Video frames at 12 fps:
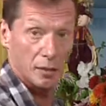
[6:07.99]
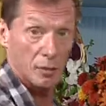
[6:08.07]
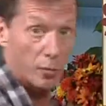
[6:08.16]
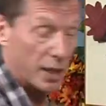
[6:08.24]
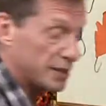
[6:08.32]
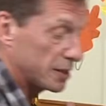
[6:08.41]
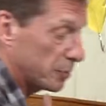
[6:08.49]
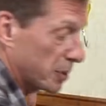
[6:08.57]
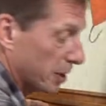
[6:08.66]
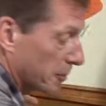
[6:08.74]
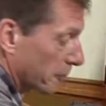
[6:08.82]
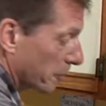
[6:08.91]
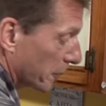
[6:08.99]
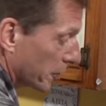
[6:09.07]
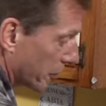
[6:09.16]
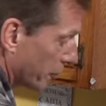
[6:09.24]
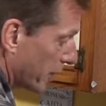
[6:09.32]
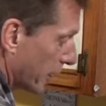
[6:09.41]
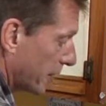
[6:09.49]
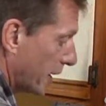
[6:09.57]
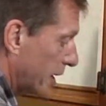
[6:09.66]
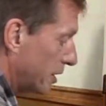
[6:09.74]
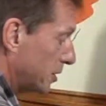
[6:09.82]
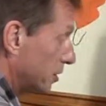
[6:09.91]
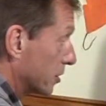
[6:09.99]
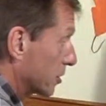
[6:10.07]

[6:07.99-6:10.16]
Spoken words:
recipe, you'll find that in your